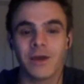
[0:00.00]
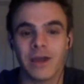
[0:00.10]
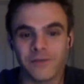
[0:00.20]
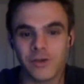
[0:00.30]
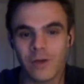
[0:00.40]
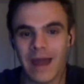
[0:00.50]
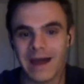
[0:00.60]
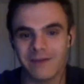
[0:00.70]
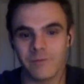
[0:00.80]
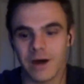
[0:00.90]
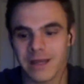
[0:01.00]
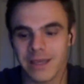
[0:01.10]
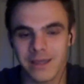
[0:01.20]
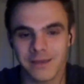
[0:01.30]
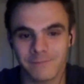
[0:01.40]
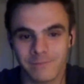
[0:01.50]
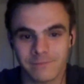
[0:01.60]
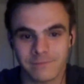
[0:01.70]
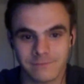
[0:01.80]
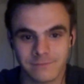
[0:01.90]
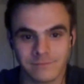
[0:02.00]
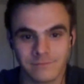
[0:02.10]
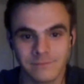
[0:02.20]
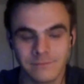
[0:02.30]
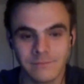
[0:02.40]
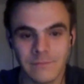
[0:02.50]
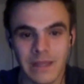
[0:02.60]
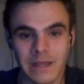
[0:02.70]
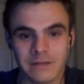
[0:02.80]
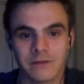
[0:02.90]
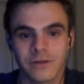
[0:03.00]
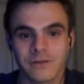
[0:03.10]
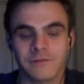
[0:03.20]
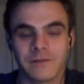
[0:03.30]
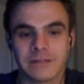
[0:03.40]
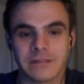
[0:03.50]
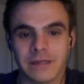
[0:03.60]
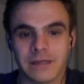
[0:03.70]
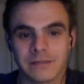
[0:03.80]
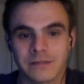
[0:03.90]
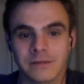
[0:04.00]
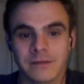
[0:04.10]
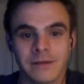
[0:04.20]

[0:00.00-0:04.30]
If you have money, it's literally physics.